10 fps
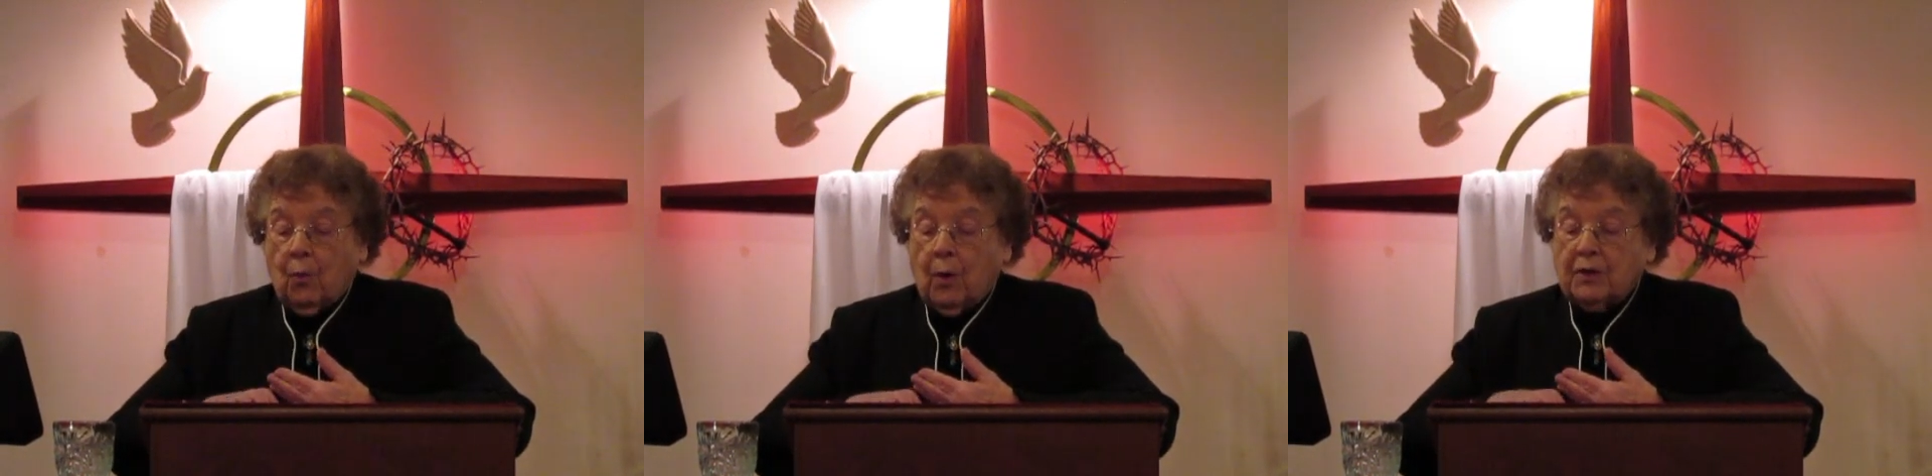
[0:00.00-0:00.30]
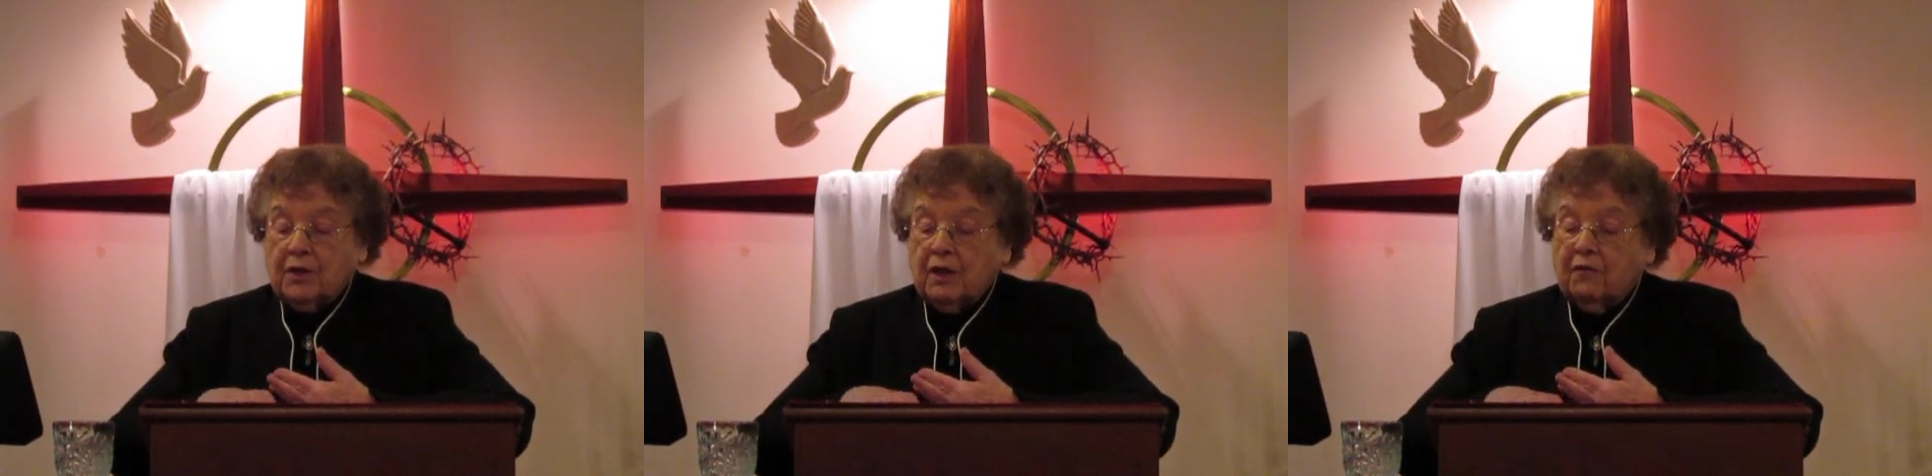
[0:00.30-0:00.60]

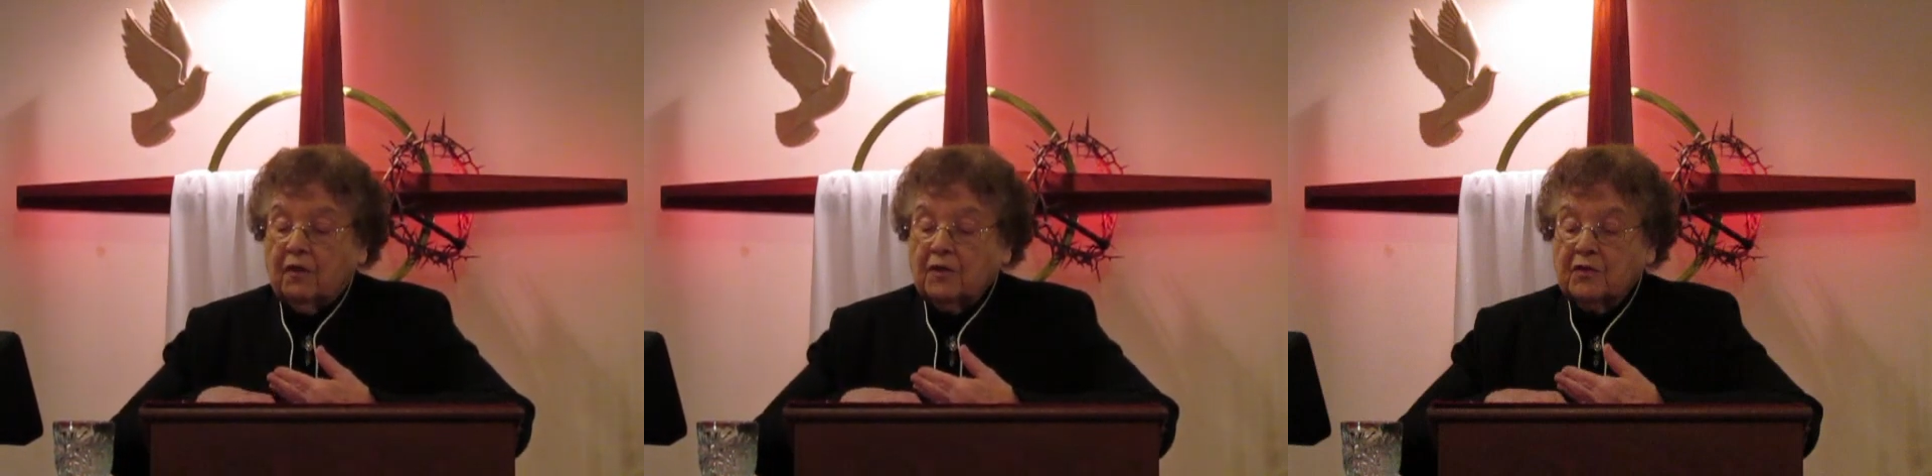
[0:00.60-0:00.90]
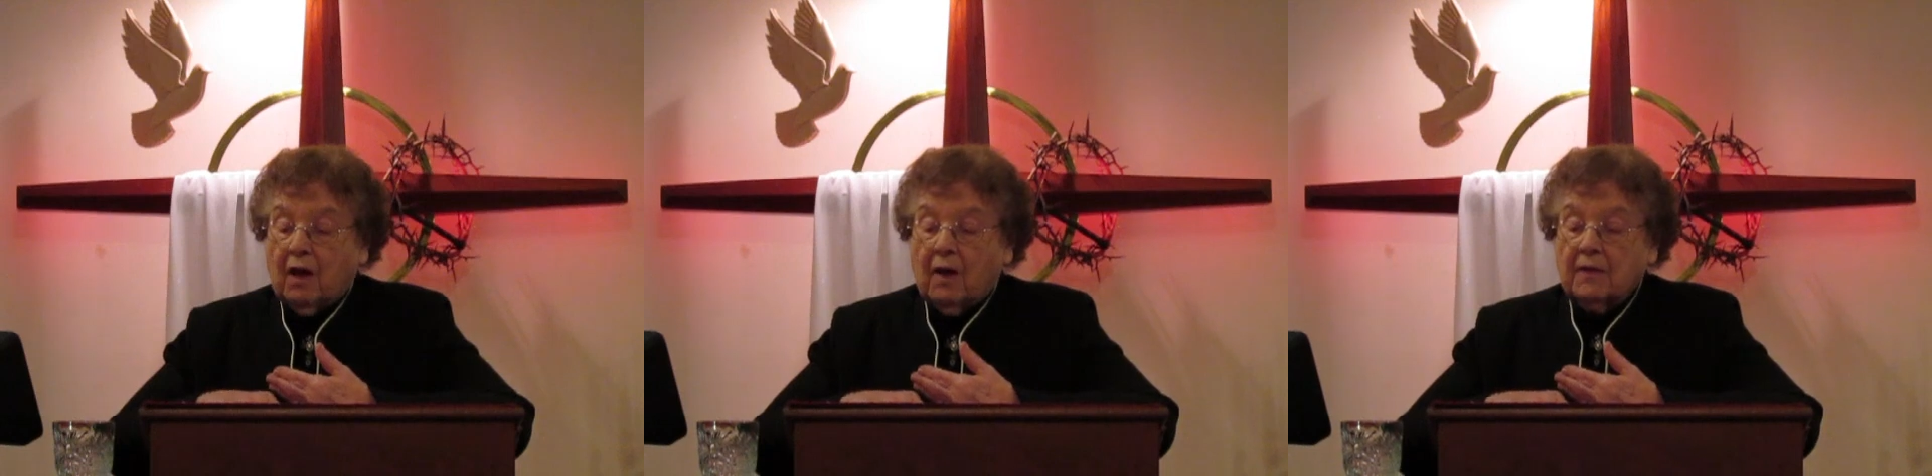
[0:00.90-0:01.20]
which he
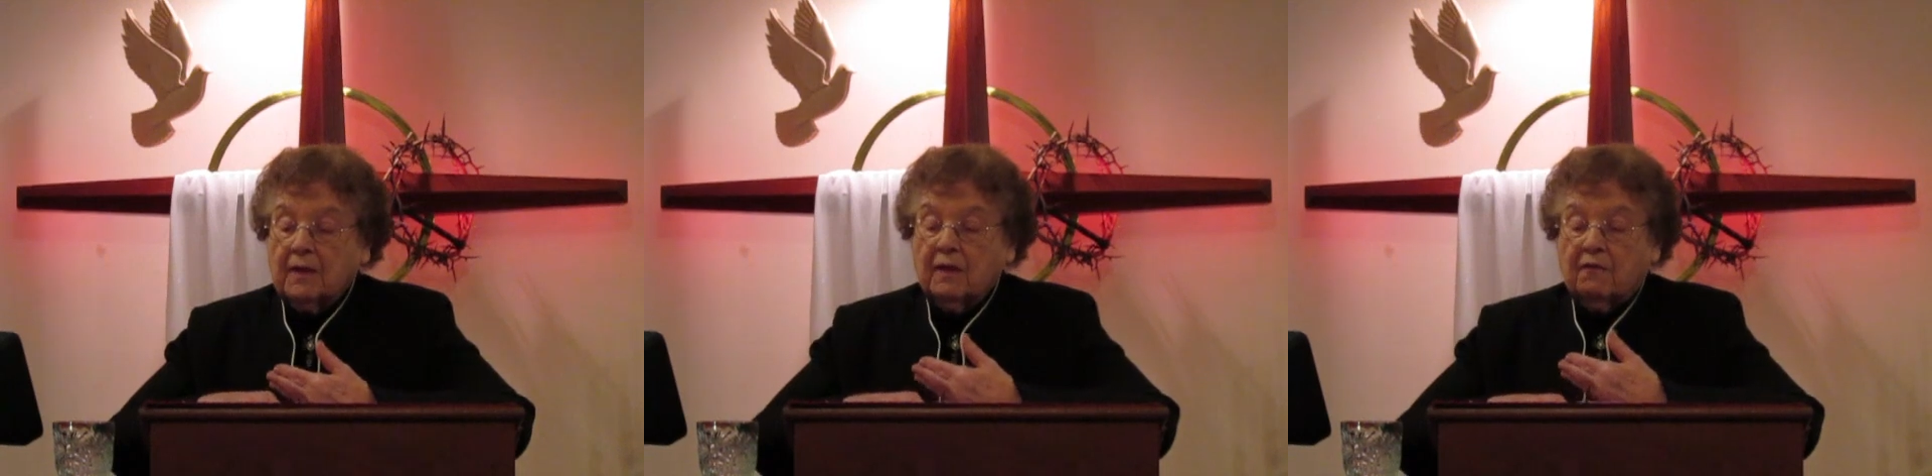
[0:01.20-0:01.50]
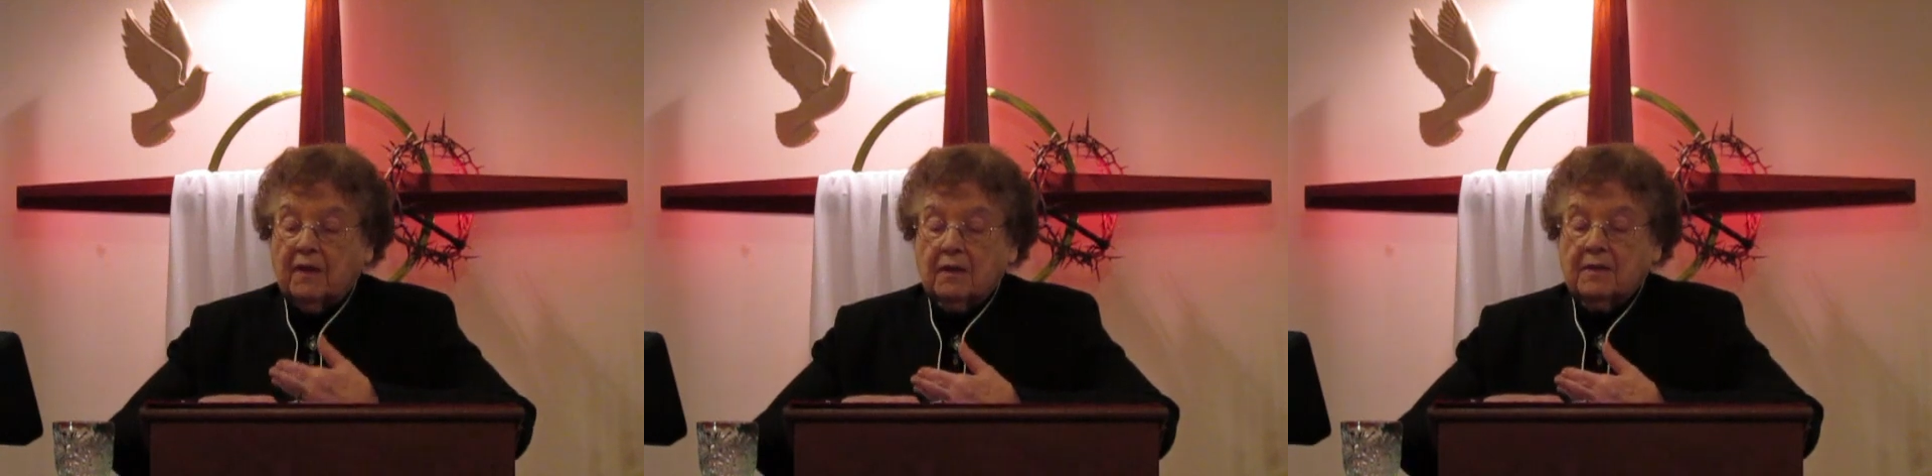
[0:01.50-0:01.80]
foresaw that the
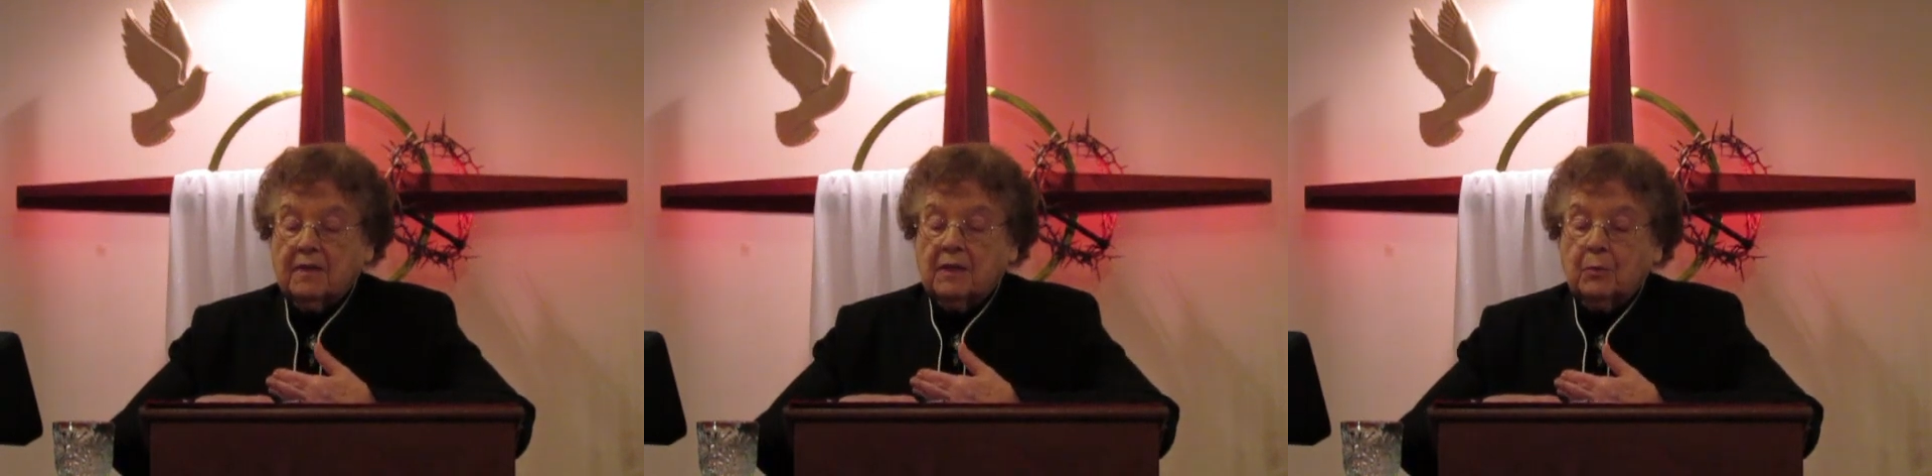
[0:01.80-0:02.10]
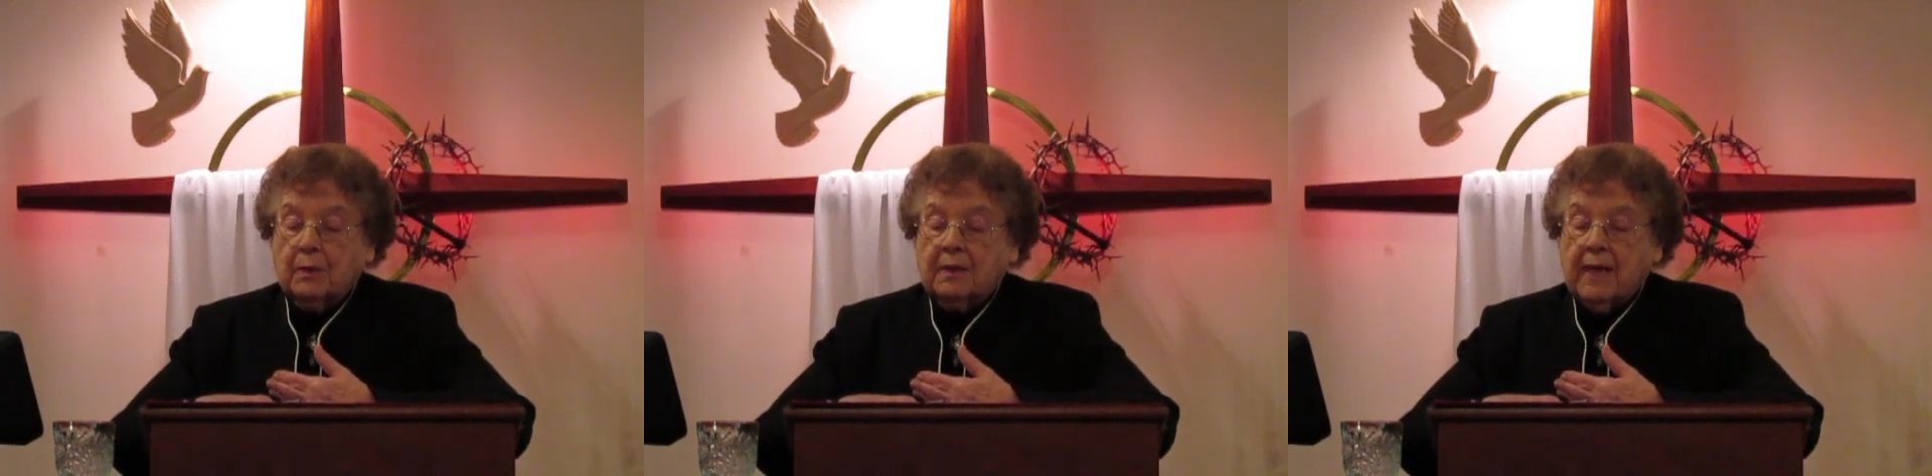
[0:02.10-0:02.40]
Pharisees
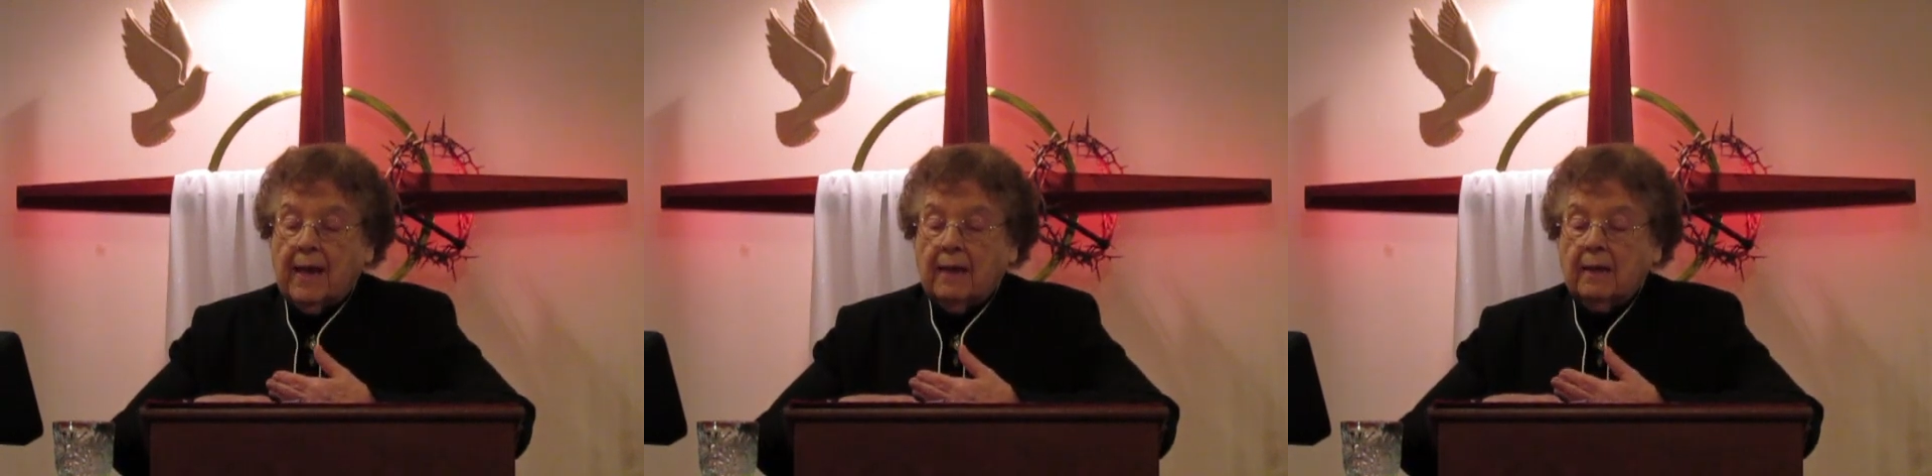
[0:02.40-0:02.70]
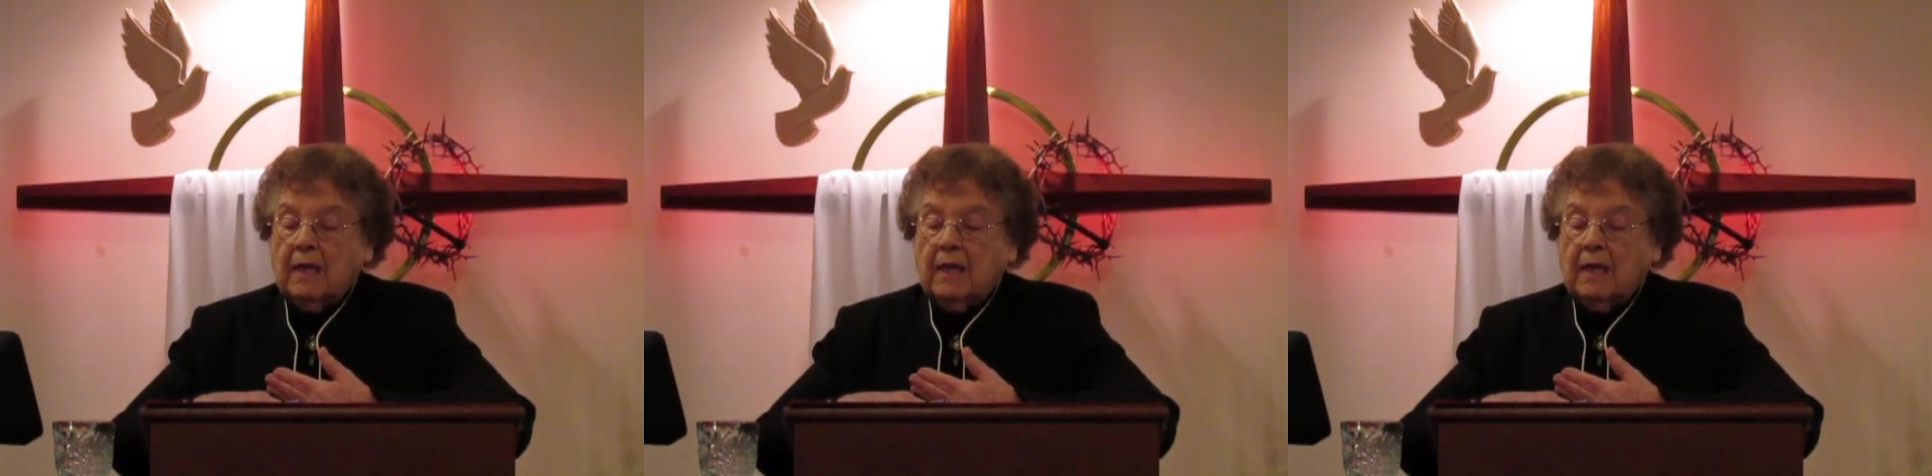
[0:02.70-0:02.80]
would take,